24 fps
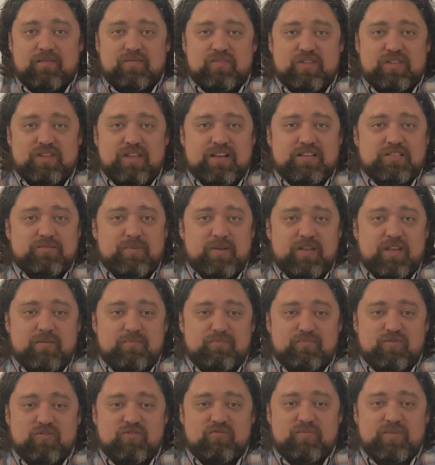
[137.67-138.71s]
The next big
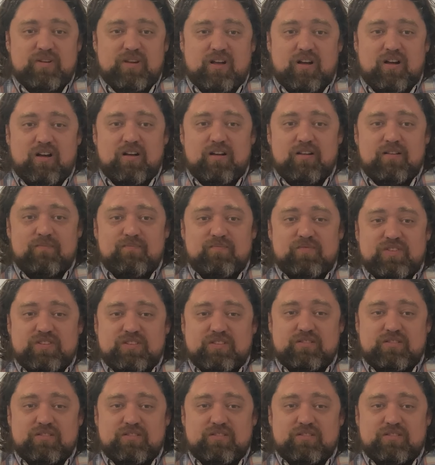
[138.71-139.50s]
improvement on